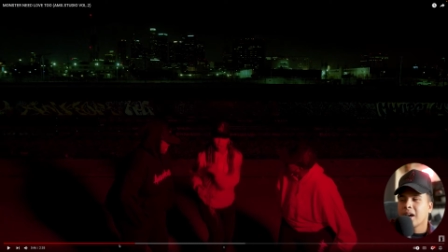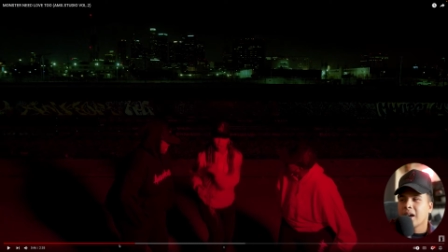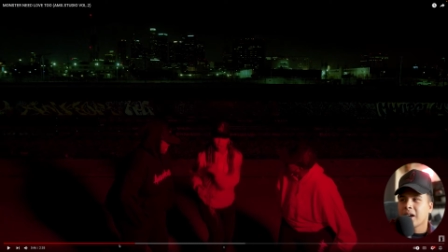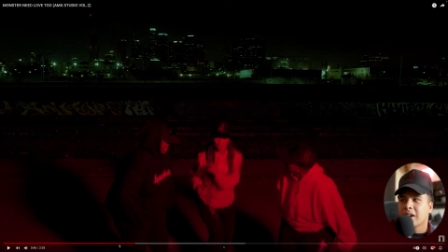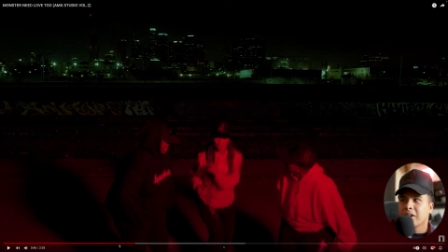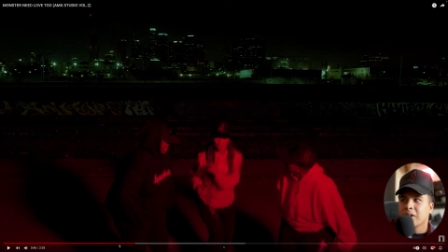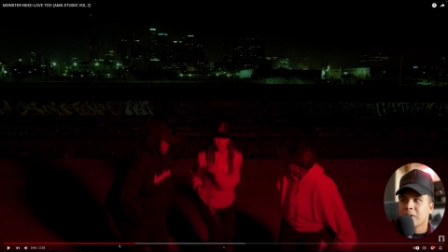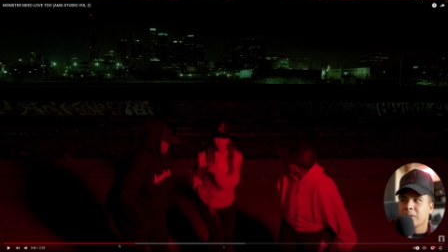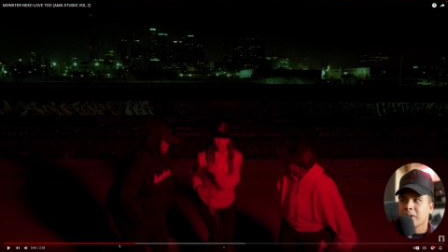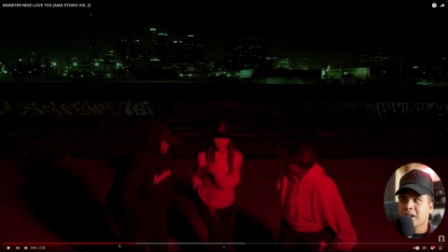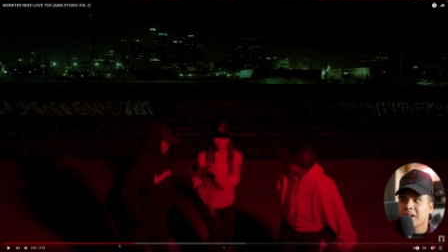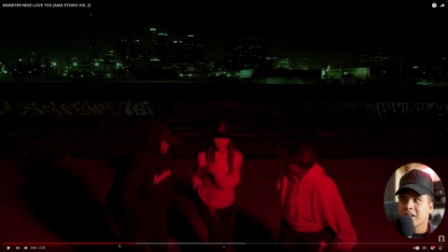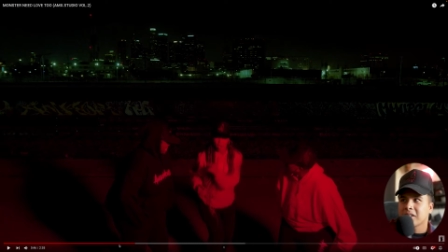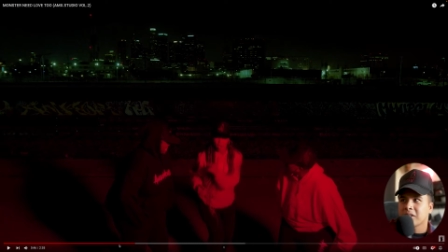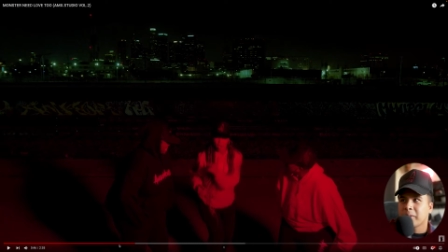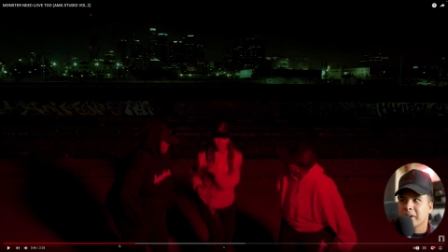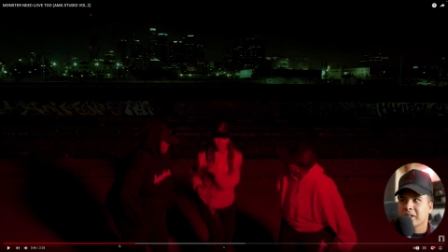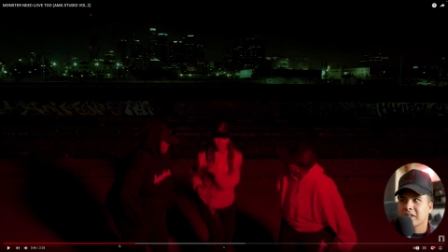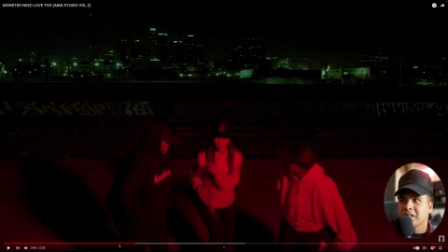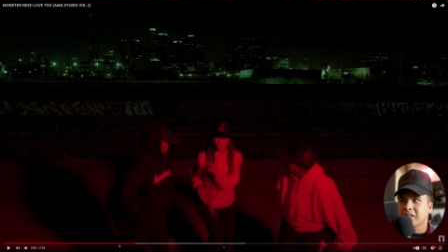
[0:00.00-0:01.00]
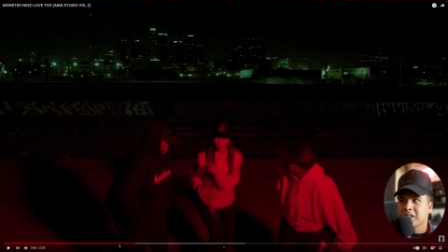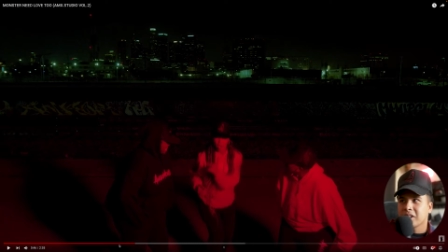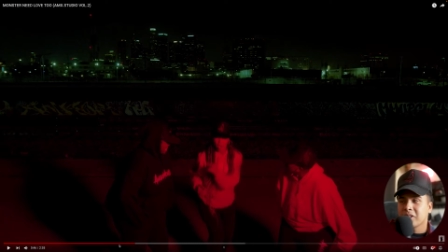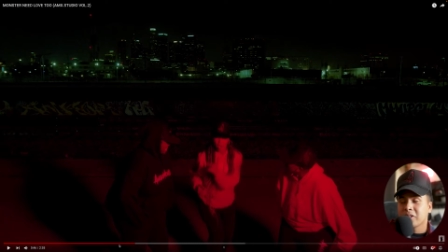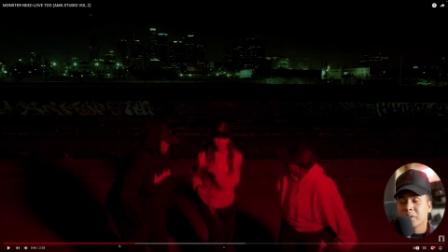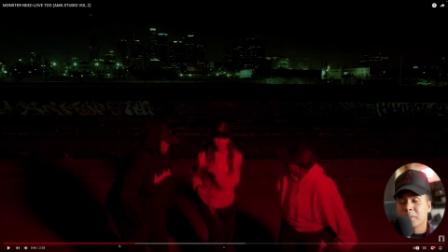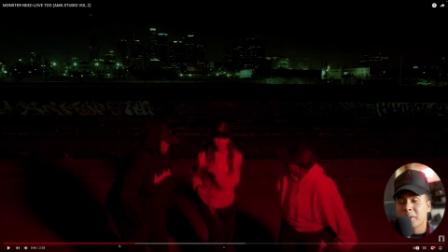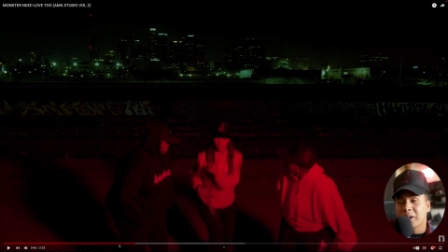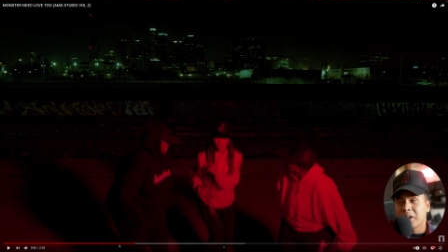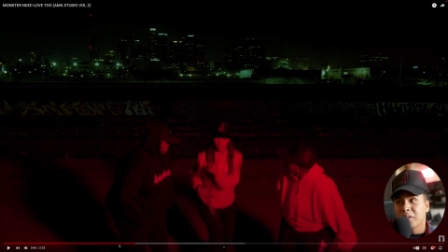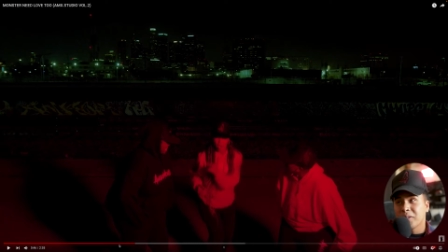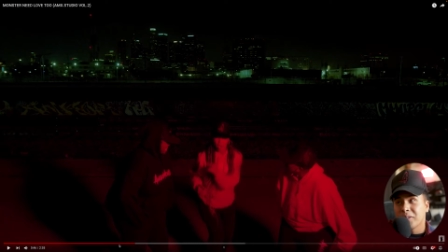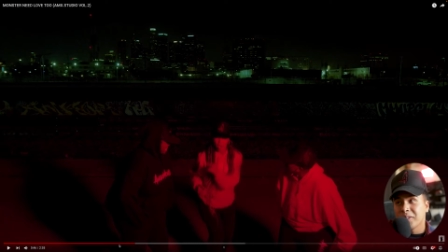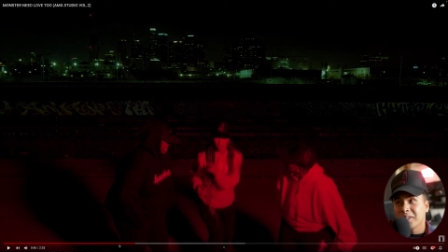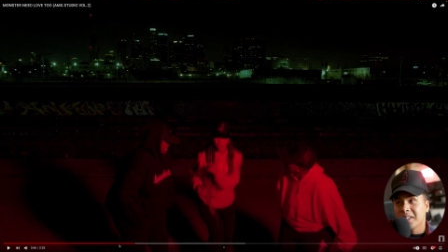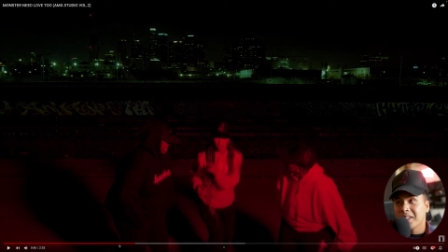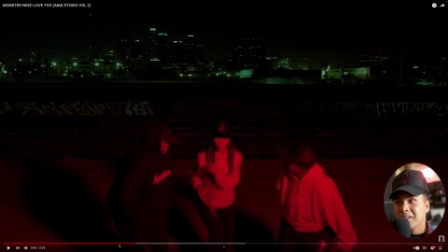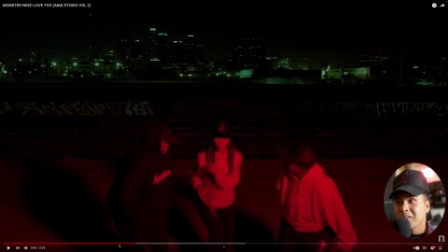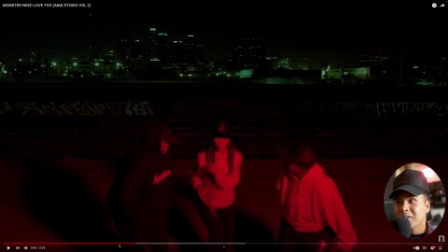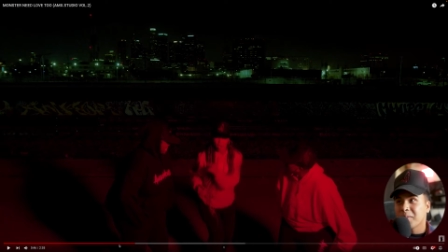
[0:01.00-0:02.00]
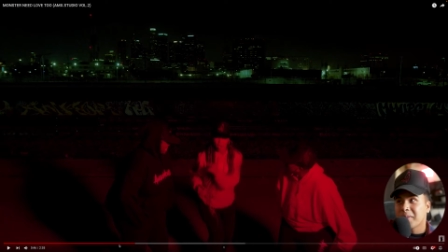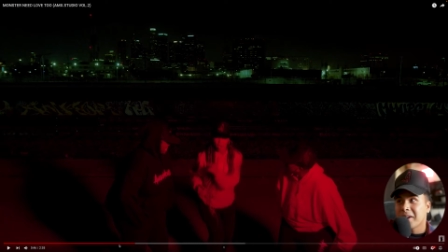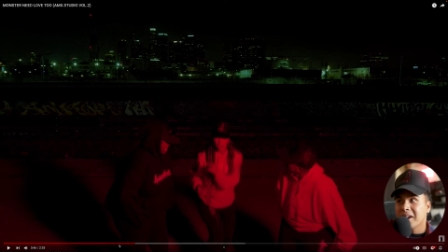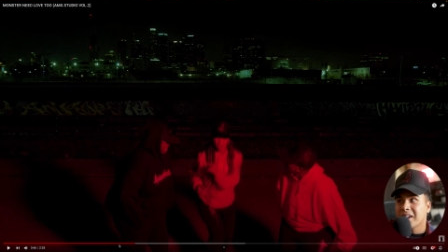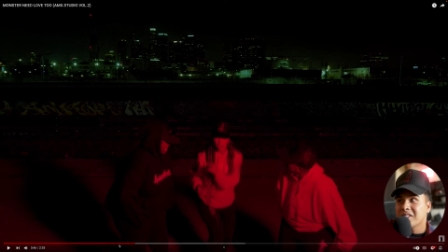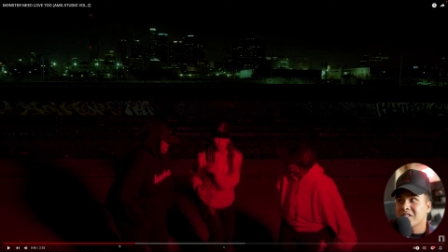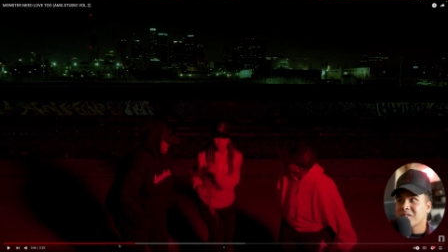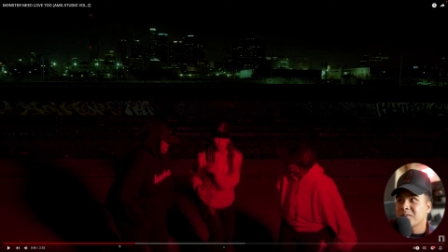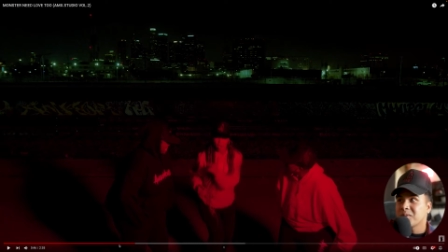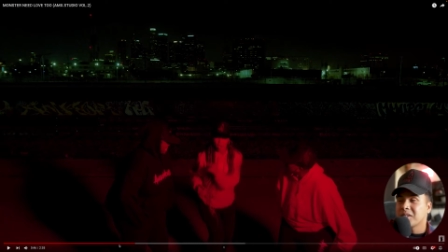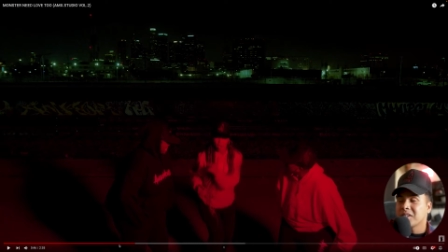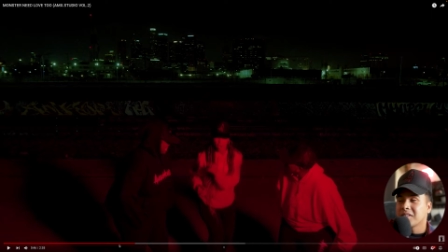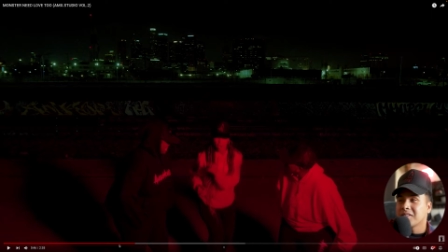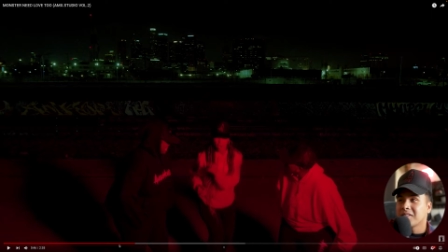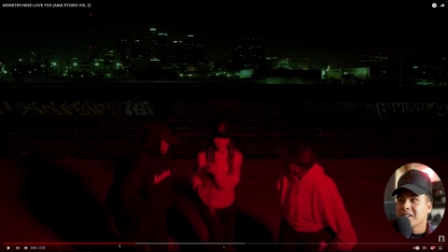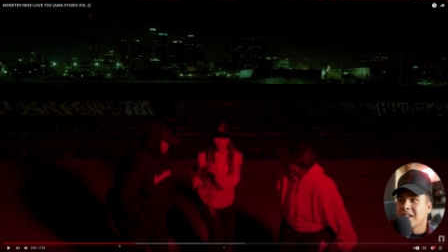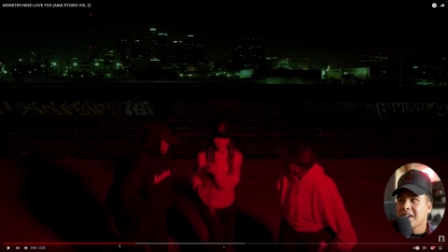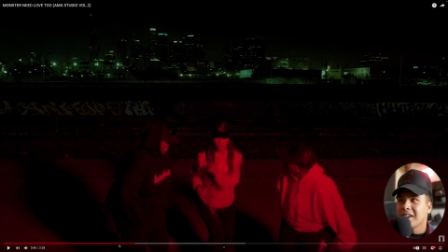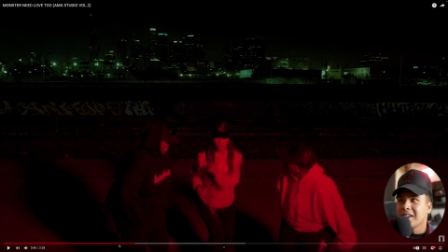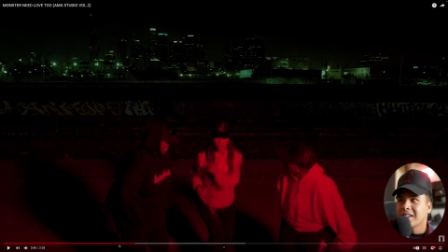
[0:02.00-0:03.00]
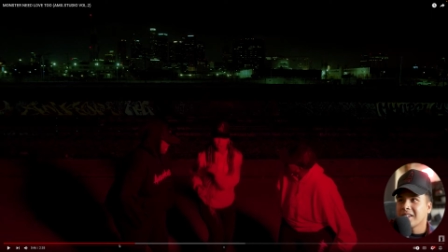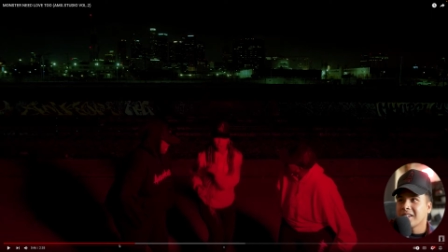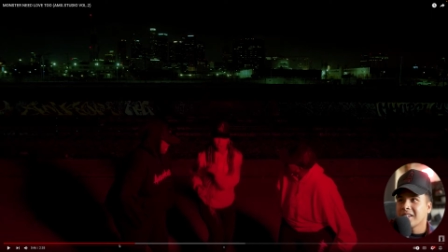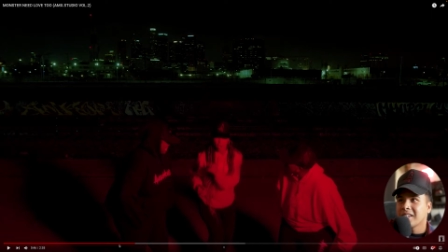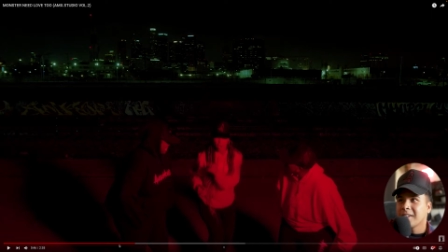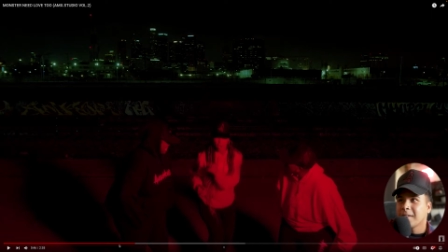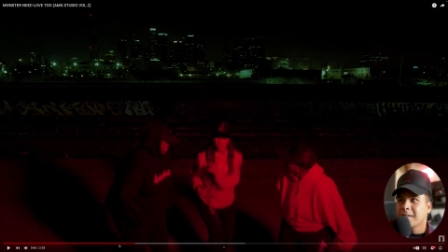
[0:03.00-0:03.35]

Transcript: I don't know what it is about this coloring, but it really reminds me of like